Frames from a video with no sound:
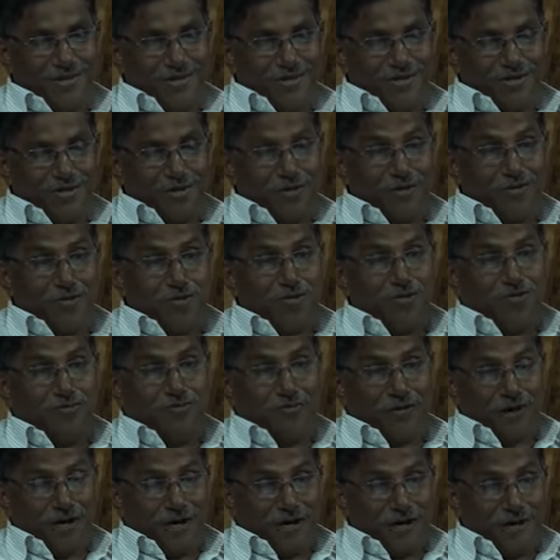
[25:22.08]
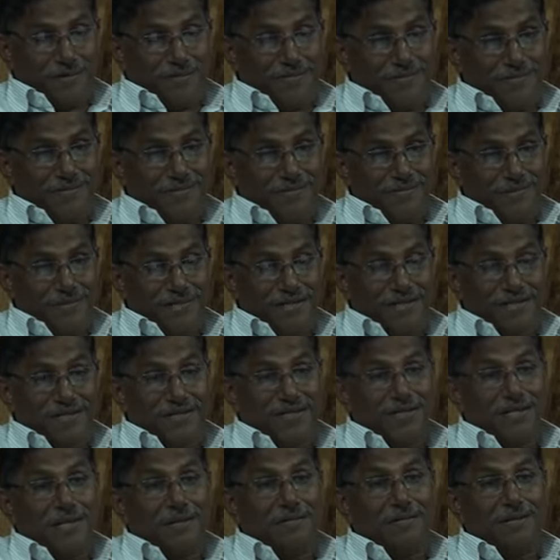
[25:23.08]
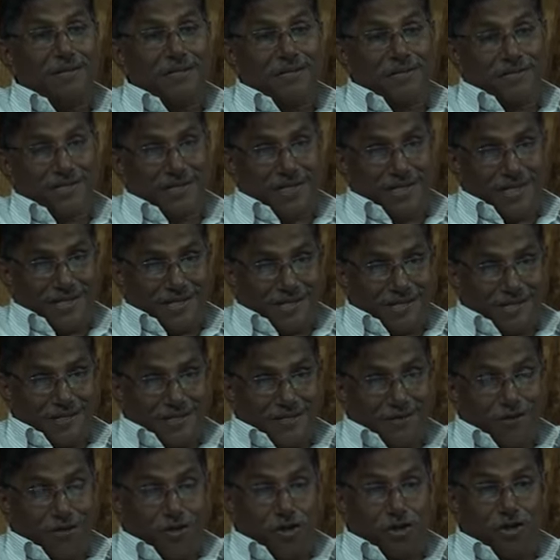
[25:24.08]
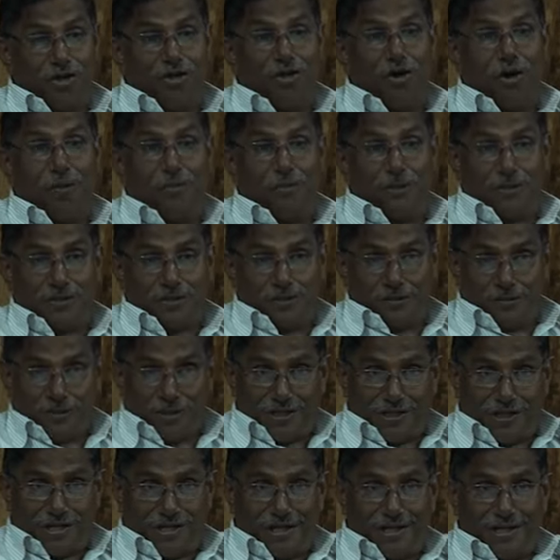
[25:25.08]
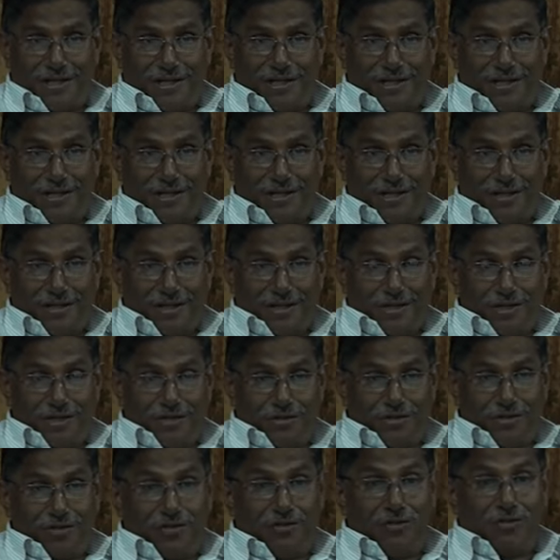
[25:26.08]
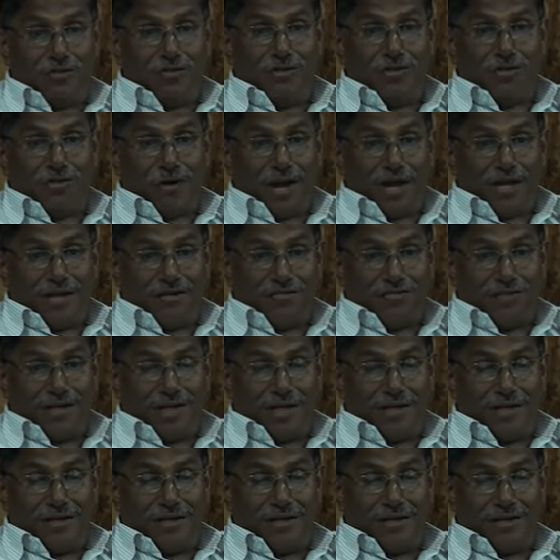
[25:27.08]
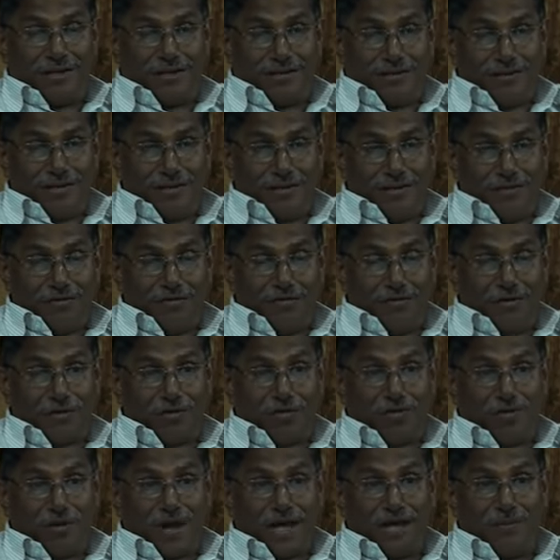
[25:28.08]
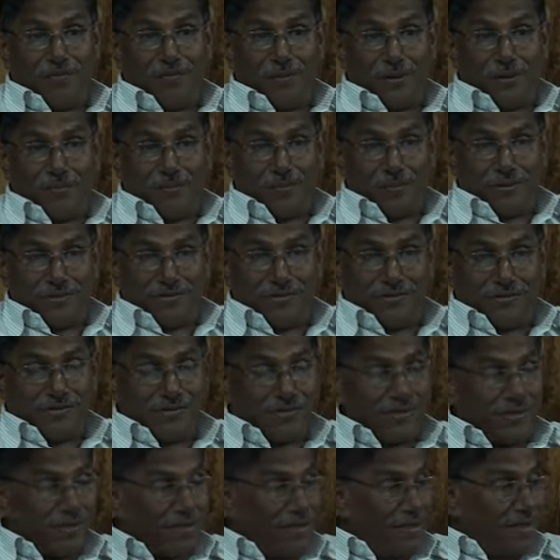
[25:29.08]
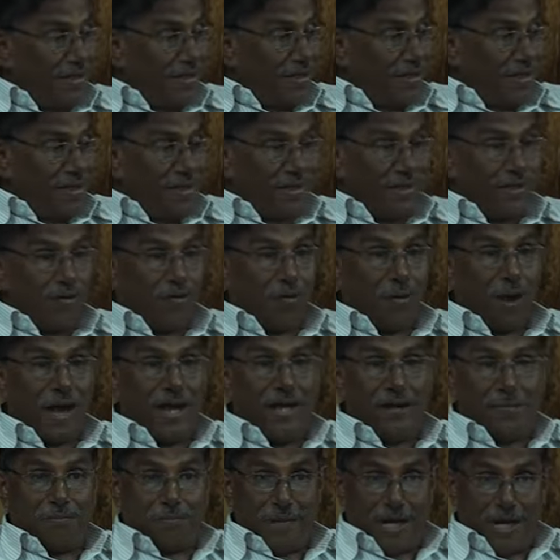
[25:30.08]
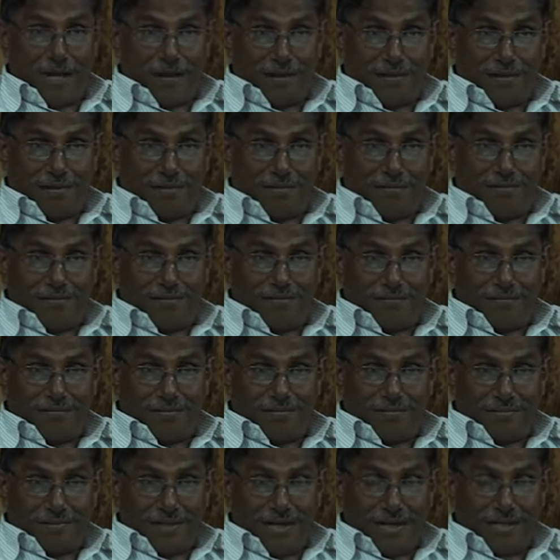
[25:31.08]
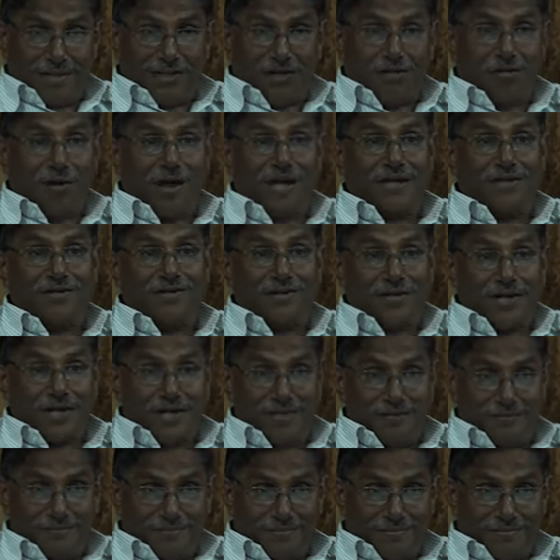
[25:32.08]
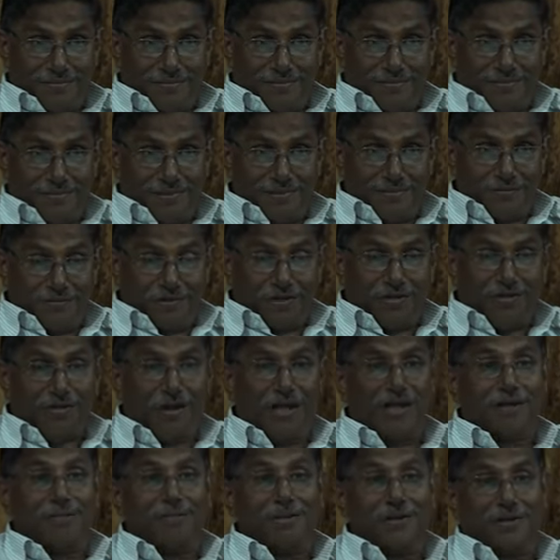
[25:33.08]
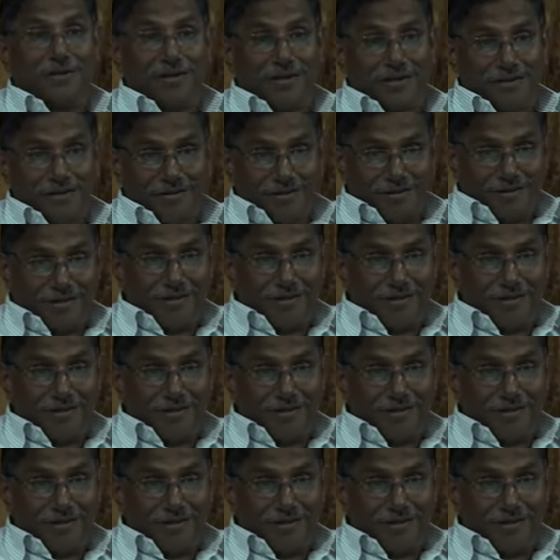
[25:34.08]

So true freedom is the ability or the opportunity to do the right thing for the right purpose, in the right manner, at the right time, with the right method.